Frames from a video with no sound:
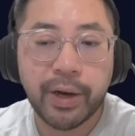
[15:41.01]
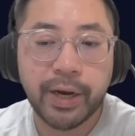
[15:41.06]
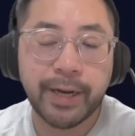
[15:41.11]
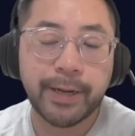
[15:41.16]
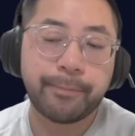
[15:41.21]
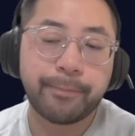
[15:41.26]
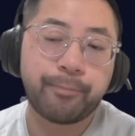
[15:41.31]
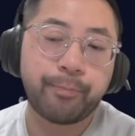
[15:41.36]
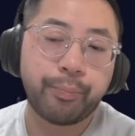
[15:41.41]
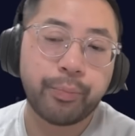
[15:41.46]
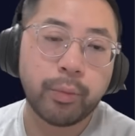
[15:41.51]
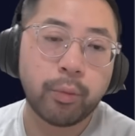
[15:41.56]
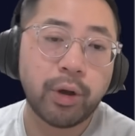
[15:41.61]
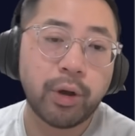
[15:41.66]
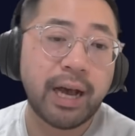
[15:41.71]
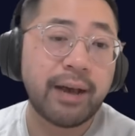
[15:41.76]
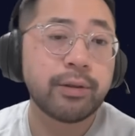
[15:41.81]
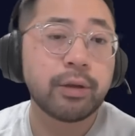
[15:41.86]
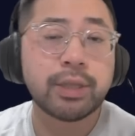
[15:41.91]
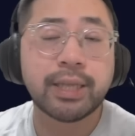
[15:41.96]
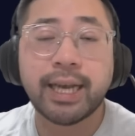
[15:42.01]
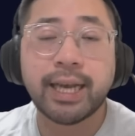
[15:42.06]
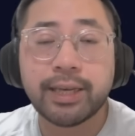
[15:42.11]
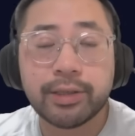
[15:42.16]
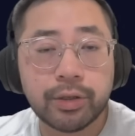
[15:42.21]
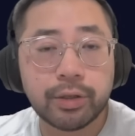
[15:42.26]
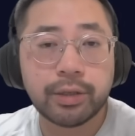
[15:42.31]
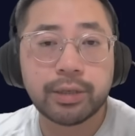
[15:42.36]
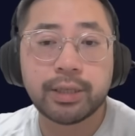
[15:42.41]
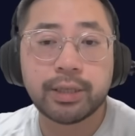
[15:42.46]
but we'll have to
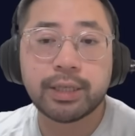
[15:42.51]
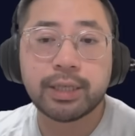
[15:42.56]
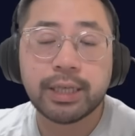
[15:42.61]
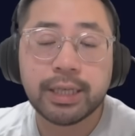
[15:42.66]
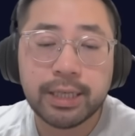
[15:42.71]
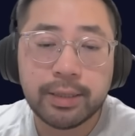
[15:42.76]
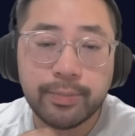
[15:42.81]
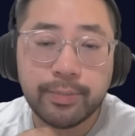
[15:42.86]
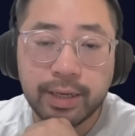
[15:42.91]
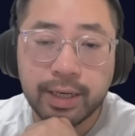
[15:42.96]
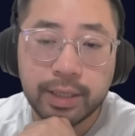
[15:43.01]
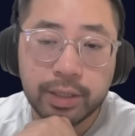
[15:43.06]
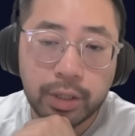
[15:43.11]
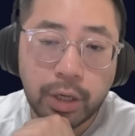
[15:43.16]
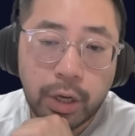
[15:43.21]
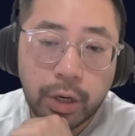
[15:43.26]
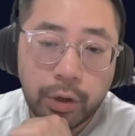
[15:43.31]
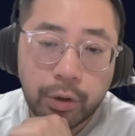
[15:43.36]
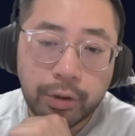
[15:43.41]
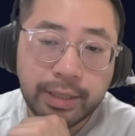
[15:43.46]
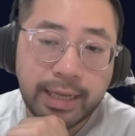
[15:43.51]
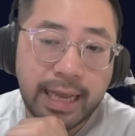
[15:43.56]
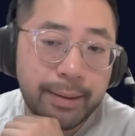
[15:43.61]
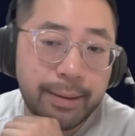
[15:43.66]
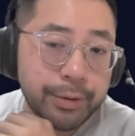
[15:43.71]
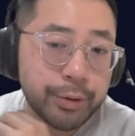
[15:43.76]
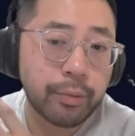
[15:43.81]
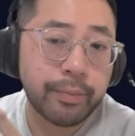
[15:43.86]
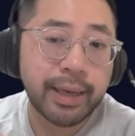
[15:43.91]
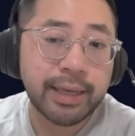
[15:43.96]
test her and see because her
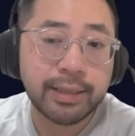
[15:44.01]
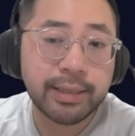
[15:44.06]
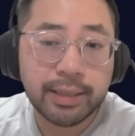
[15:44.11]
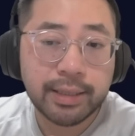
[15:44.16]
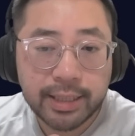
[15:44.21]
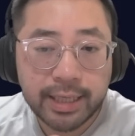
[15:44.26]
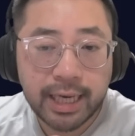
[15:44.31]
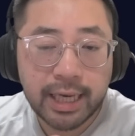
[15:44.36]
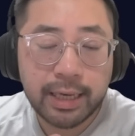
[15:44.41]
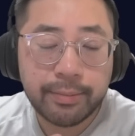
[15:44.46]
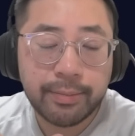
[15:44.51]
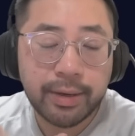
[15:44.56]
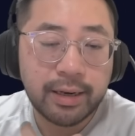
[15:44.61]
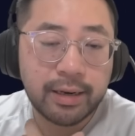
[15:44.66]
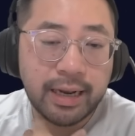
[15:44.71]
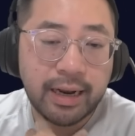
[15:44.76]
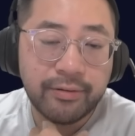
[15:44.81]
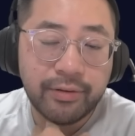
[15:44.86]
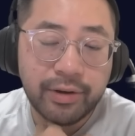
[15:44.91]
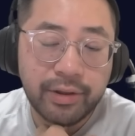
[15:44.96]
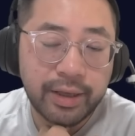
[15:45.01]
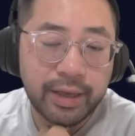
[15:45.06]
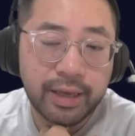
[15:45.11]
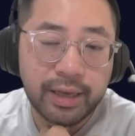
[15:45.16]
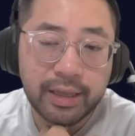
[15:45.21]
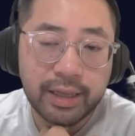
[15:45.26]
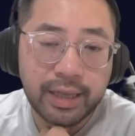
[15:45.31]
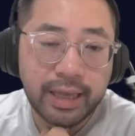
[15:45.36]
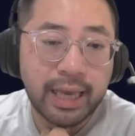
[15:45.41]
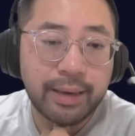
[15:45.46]
damage remains the same and
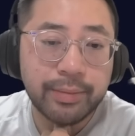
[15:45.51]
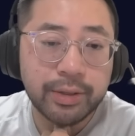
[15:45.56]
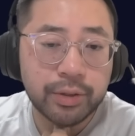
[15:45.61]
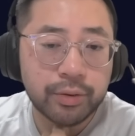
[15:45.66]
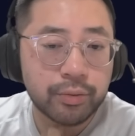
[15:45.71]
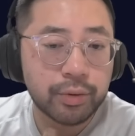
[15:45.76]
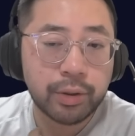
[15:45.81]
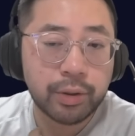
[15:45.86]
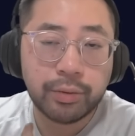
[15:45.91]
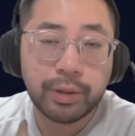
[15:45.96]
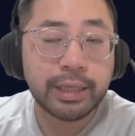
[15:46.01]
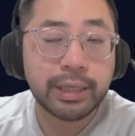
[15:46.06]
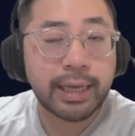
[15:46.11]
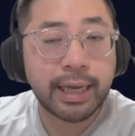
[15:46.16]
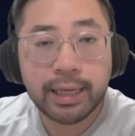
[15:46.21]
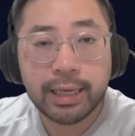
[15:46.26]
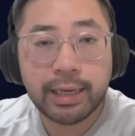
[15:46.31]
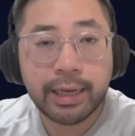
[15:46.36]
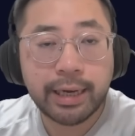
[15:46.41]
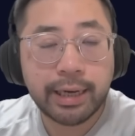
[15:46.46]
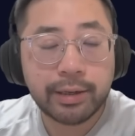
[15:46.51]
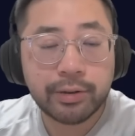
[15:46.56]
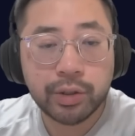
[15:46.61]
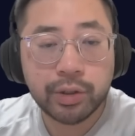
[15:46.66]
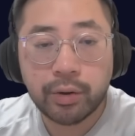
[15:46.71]
everything in the game is really, really tanky now.